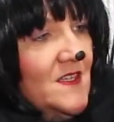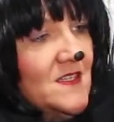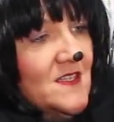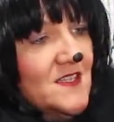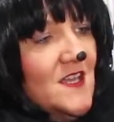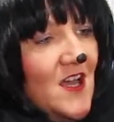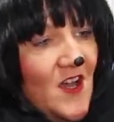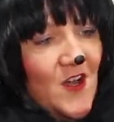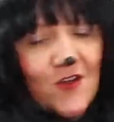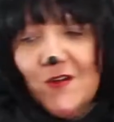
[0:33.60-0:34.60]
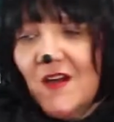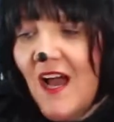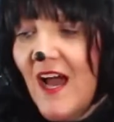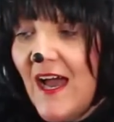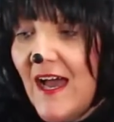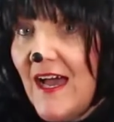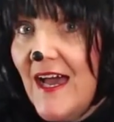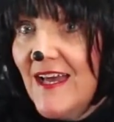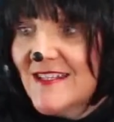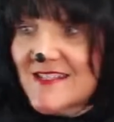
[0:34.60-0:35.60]
So,
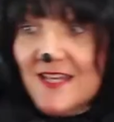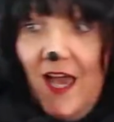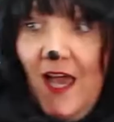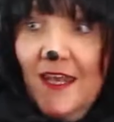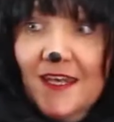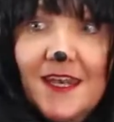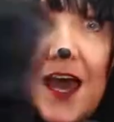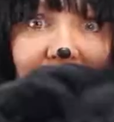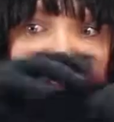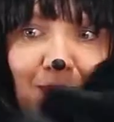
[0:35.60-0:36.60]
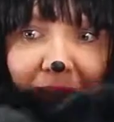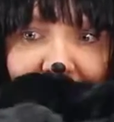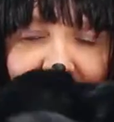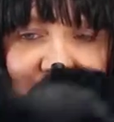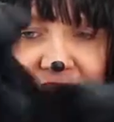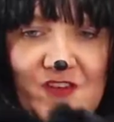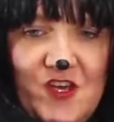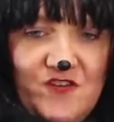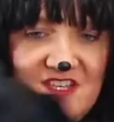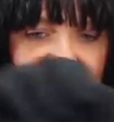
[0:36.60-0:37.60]
and another black
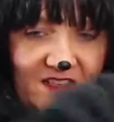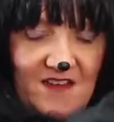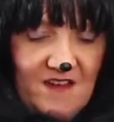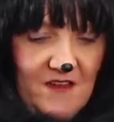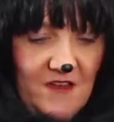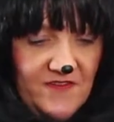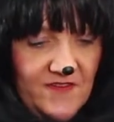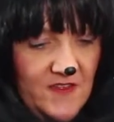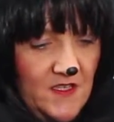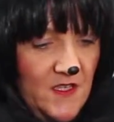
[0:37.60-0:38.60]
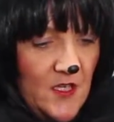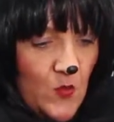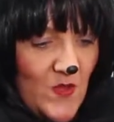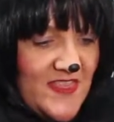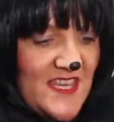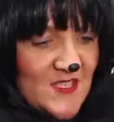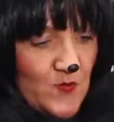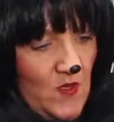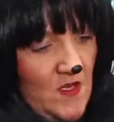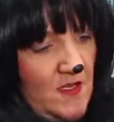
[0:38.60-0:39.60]
furry scarf. With this
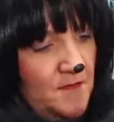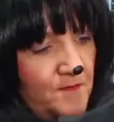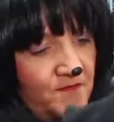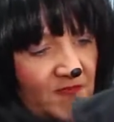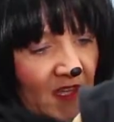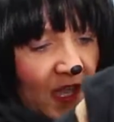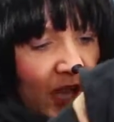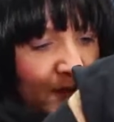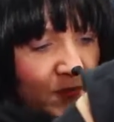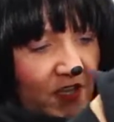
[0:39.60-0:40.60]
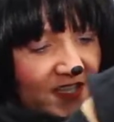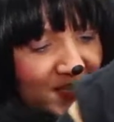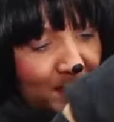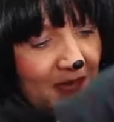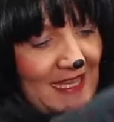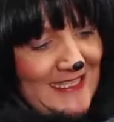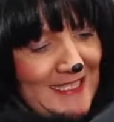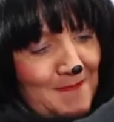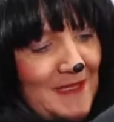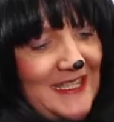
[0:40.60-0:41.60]
one, I'm going to make
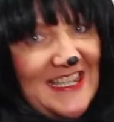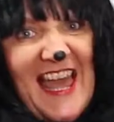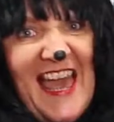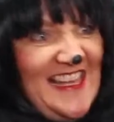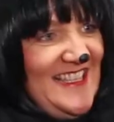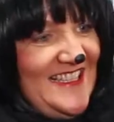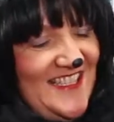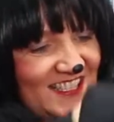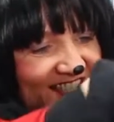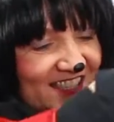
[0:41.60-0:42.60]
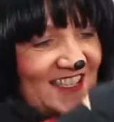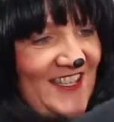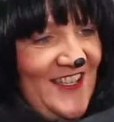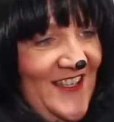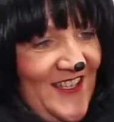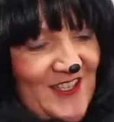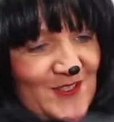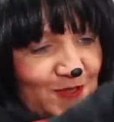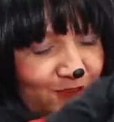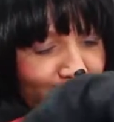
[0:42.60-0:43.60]
some legs.
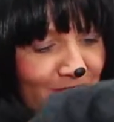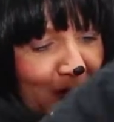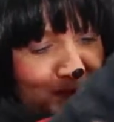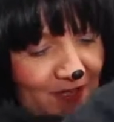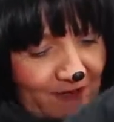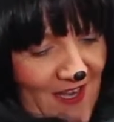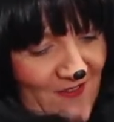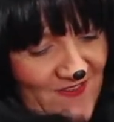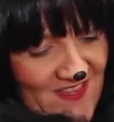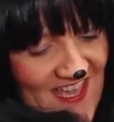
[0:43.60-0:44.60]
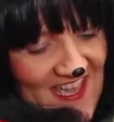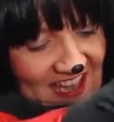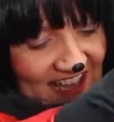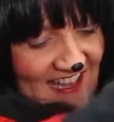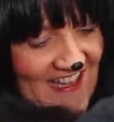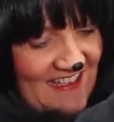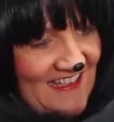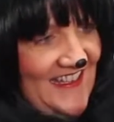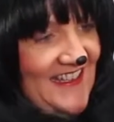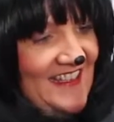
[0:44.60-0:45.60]
So we'll wrap it round there.
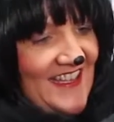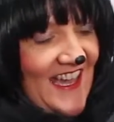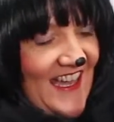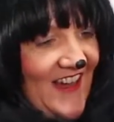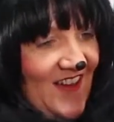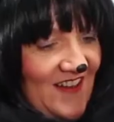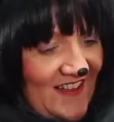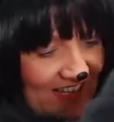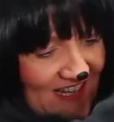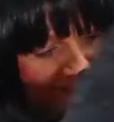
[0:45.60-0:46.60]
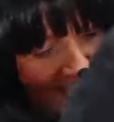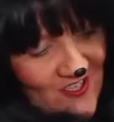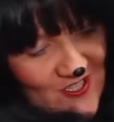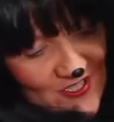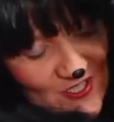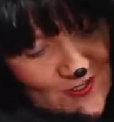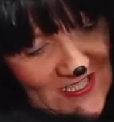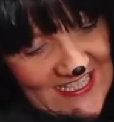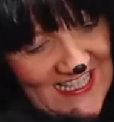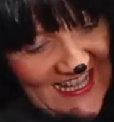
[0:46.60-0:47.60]
Now, have I got two
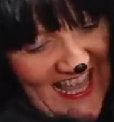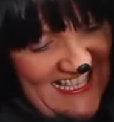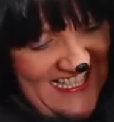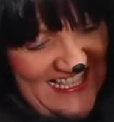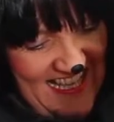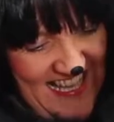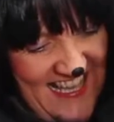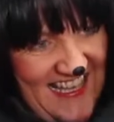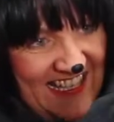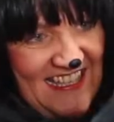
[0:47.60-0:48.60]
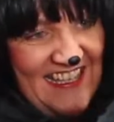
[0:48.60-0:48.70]
little legs there?